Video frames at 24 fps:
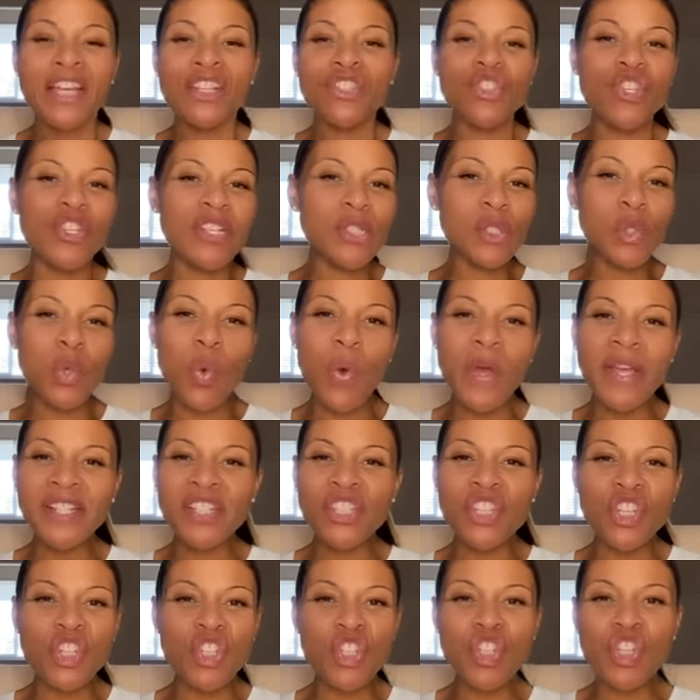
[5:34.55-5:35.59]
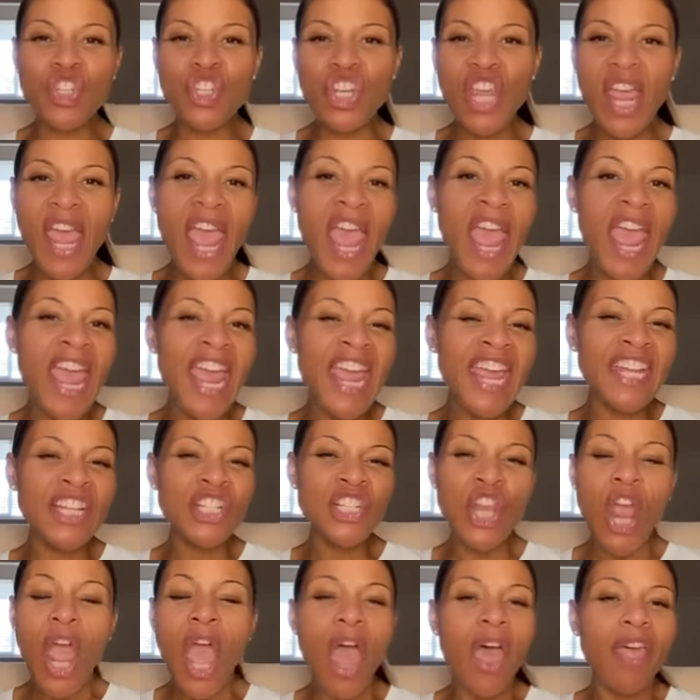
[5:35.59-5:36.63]
Just going to
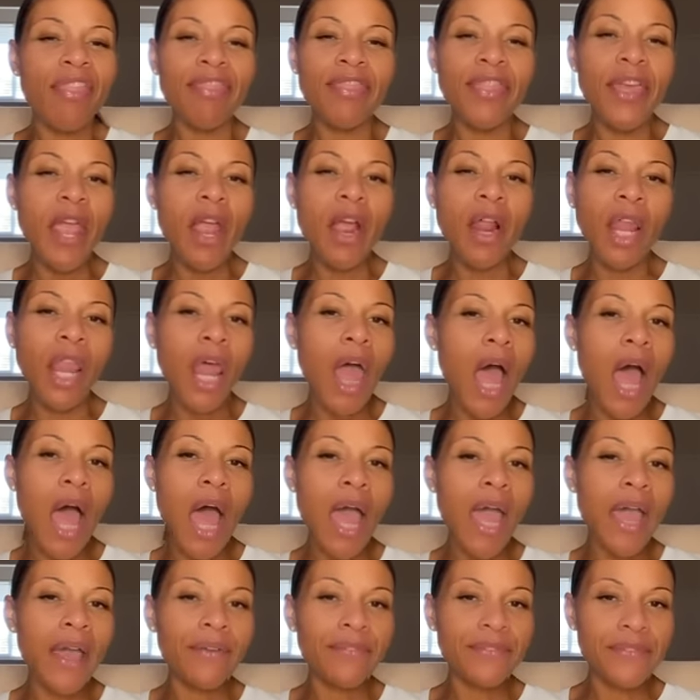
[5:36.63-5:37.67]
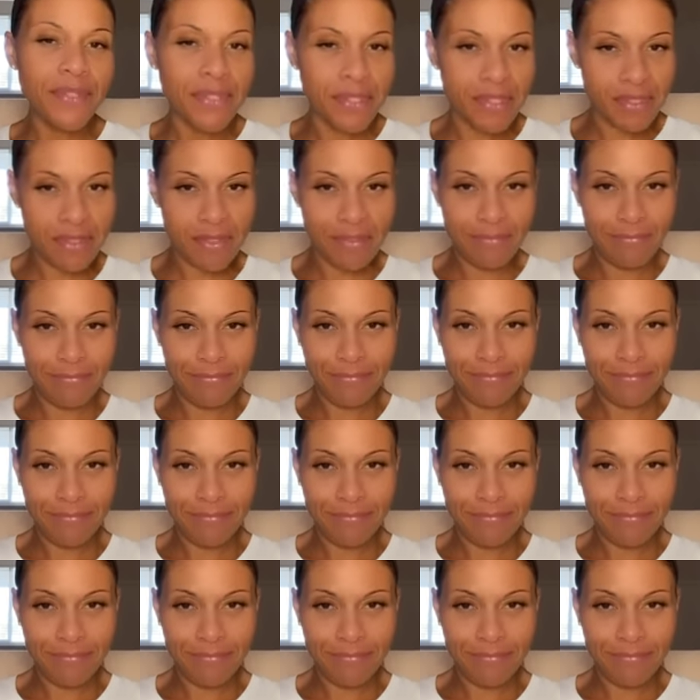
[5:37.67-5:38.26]
change their lives.